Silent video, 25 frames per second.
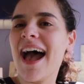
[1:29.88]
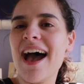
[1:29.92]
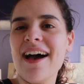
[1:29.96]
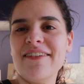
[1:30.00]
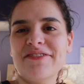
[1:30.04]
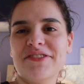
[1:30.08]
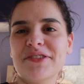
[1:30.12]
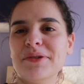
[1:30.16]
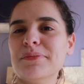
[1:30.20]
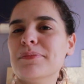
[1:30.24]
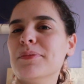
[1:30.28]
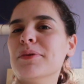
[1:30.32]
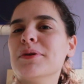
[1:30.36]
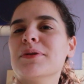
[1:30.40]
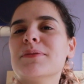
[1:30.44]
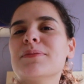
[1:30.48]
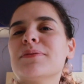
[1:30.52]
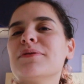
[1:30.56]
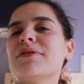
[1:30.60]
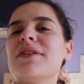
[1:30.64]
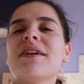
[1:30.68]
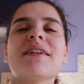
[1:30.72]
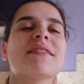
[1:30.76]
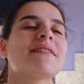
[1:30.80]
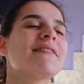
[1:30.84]
have the most
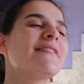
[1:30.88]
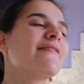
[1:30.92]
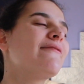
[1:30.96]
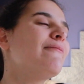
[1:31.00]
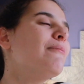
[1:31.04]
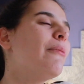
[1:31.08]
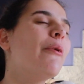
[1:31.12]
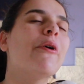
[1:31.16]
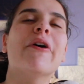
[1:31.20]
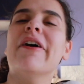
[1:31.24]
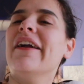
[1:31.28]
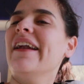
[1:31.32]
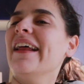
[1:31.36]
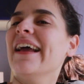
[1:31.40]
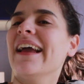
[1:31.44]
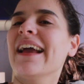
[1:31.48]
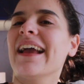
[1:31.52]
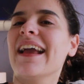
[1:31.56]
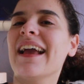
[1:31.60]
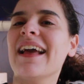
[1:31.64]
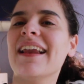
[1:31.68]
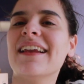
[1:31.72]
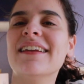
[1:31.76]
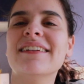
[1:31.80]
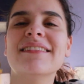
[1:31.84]
productive
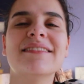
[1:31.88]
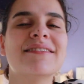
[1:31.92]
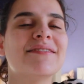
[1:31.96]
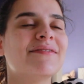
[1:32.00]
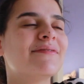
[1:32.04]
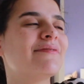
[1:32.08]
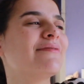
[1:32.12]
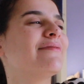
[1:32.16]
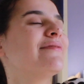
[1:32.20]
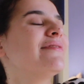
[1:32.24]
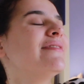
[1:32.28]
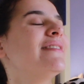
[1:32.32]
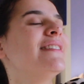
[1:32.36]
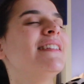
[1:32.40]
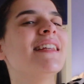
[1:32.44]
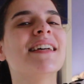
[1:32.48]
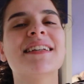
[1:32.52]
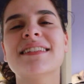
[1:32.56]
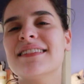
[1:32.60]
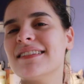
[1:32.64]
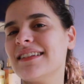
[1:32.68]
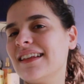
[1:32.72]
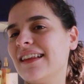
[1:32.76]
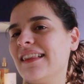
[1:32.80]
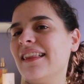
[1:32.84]
morning and
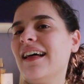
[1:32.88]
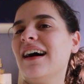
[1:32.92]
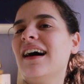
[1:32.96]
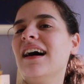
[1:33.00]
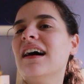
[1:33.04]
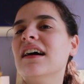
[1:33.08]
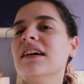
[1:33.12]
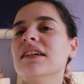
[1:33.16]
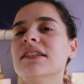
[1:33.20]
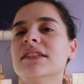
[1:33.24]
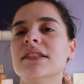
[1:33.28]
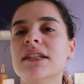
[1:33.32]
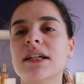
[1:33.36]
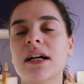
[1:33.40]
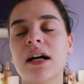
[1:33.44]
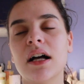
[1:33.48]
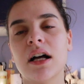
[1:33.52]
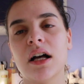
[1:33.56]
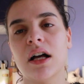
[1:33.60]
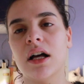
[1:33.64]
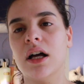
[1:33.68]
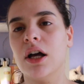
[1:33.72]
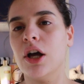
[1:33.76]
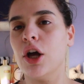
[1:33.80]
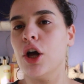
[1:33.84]
this and that.
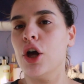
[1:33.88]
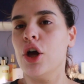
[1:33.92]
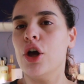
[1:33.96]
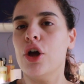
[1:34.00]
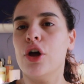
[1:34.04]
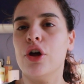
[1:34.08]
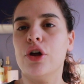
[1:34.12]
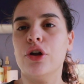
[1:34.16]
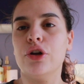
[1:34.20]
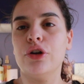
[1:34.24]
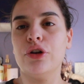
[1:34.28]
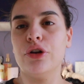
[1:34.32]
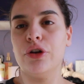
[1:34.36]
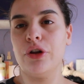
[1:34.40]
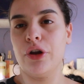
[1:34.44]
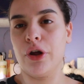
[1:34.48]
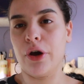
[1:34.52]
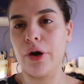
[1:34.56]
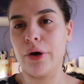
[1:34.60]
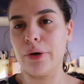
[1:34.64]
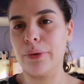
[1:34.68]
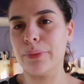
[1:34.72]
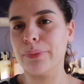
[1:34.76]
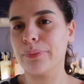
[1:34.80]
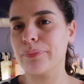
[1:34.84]

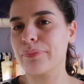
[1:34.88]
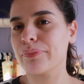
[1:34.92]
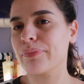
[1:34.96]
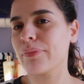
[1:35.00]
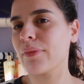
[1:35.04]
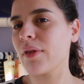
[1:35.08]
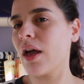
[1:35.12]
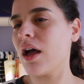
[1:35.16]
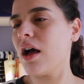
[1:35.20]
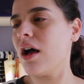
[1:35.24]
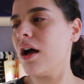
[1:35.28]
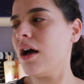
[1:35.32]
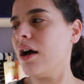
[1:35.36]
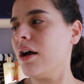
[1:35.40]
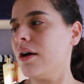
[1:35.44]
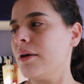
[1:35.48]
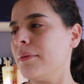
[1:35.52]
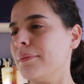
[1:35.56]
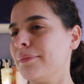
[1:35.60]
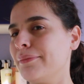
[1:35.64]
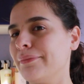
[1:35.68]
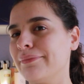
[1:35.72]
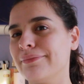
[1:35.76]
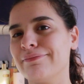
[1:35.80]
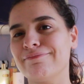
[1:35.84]
No,
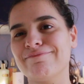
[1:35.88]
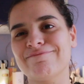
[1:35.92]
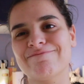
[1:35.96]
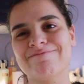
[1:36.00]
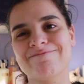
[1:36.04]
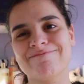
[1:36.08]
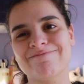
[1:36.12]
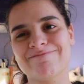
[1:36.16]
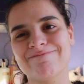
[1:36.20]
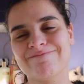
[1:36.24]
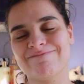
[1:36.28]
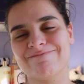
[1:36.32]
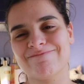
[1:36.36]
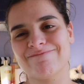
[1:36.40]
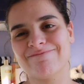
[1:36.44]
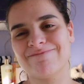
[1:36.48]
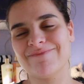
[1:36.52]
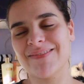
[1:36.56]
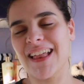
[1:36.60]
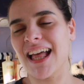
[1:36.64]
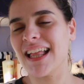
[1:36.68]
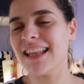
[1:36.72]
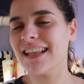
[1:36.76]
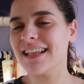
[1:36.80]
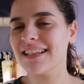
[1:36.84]

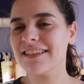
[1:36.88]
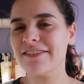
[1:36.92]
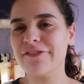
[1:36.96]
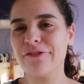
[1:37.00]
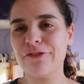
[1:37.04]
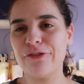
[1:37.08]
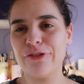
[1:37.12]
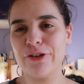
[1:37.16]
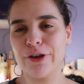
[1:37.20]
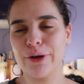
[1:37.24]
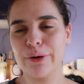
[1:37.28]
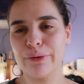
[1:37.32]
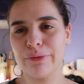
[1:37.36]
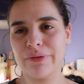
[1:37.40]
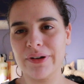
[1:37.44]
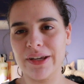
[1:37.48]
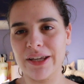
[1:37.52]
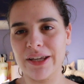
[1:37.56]
that doesn't feel